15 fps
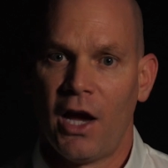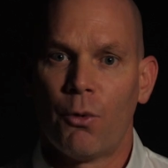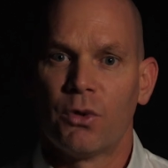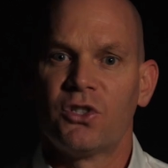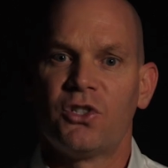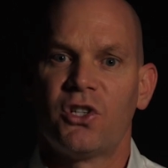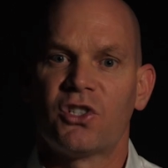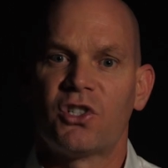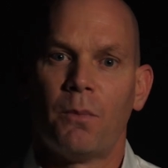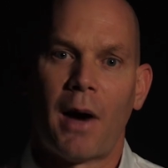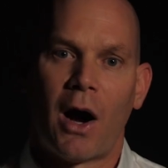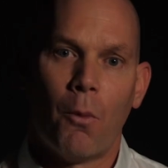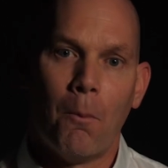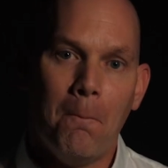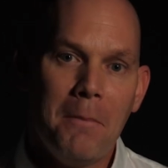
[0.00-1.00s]
It wasn't just
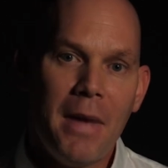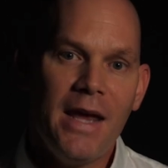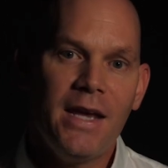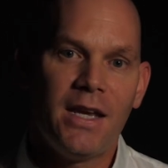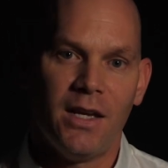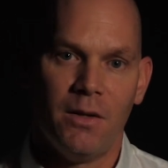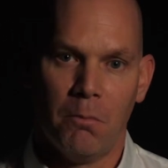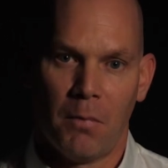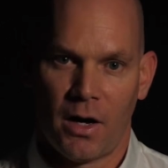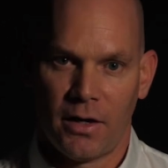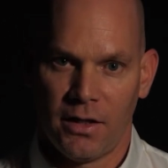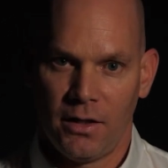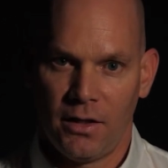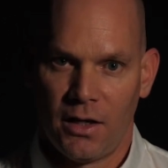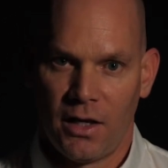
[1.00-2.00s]
about making
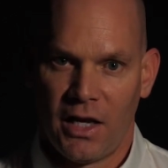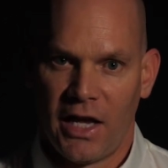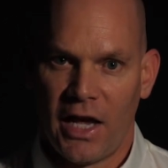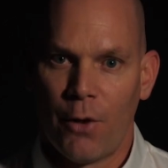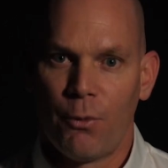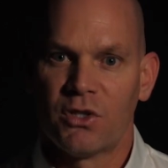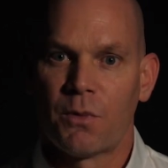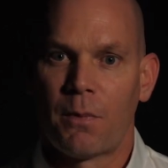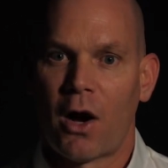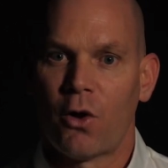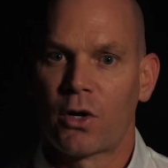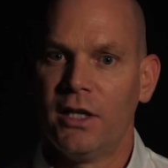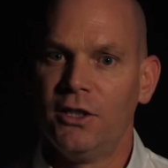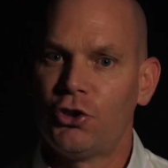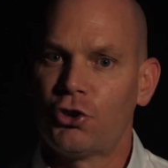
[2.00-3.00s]
money, it was
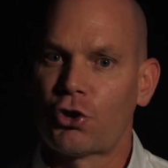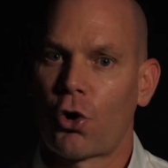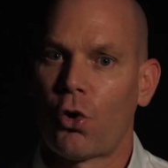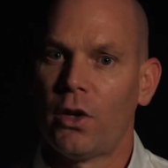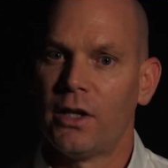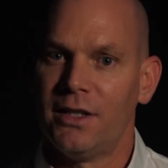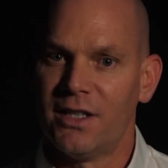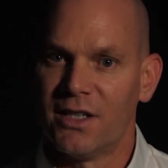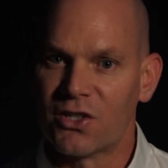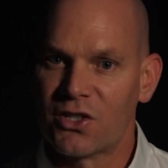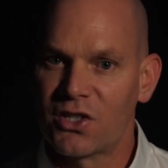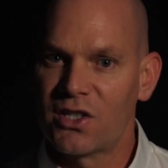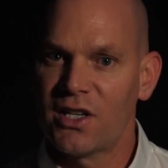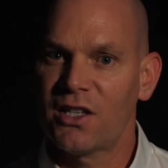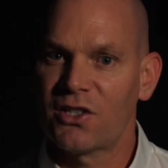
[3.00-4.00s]
about controlling the
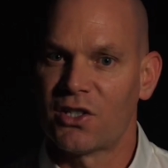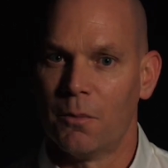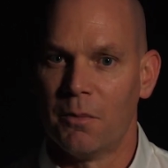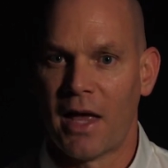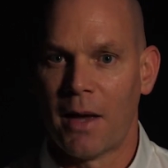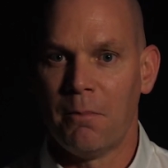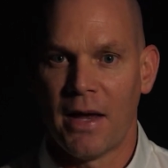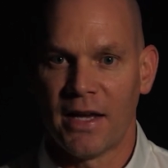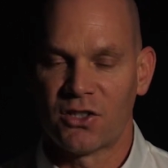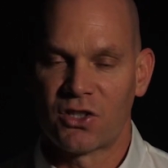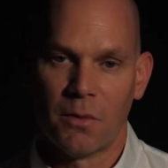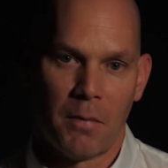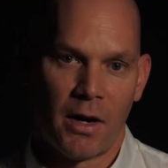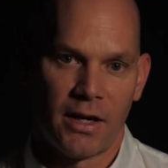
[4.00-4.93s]
system that makes the